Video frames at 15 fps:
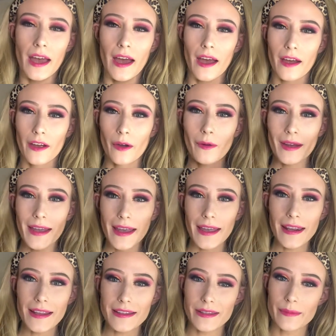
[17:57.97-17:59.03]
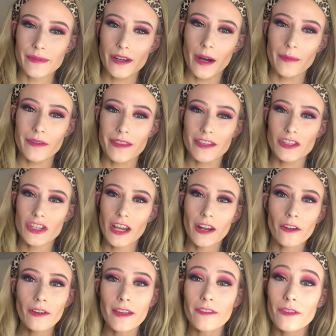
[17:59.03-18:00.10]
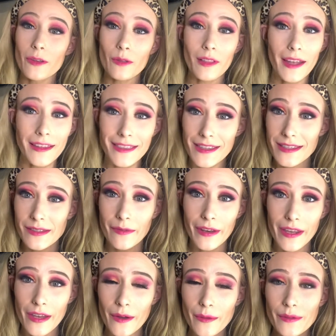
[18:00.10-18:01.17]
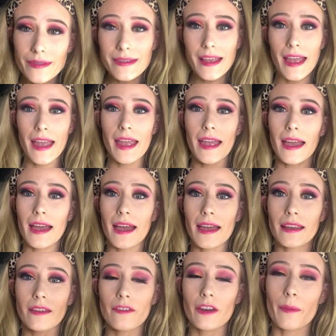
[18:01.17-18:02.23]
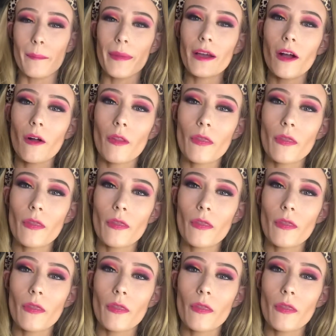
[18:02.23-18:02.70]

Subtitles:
Go ahead and subscribe to this channel if you like these videos, and give it a big old